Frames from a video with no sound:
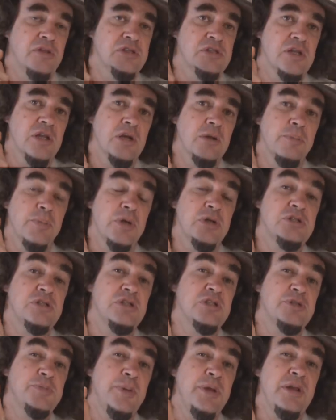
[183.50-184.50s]
And this little
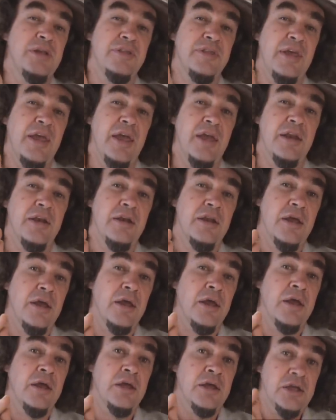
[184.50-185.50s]
burst of speed at the end
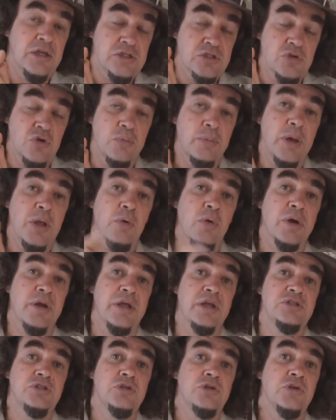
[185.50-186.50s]
is normally
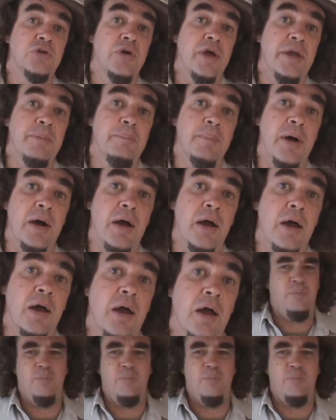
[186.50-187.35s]
what gets you your ember.